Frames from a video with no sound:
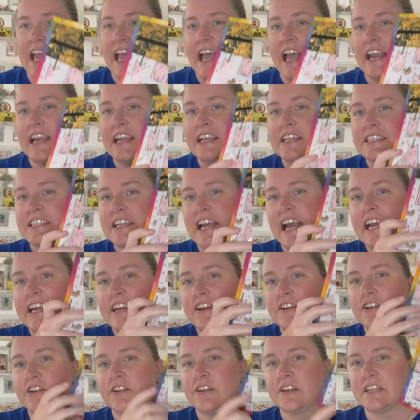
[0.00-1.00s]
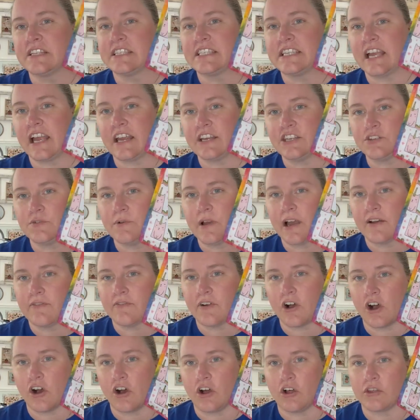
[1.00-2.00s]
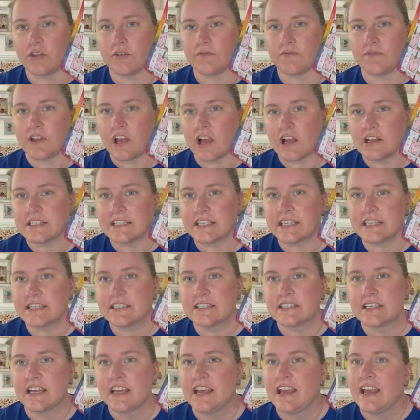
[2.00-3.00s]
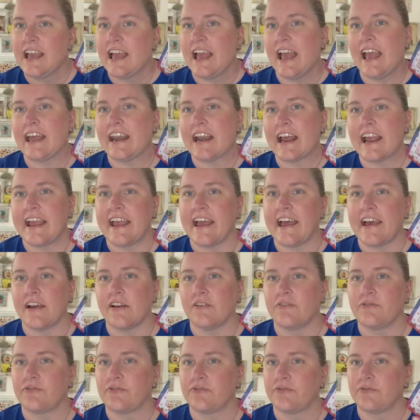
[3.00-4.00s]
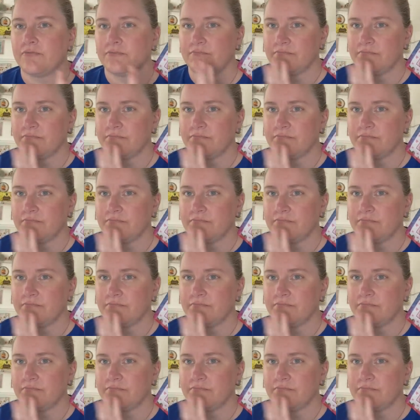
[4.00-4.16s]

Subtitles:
And inside here, you can see I do have all the flosses, and I have,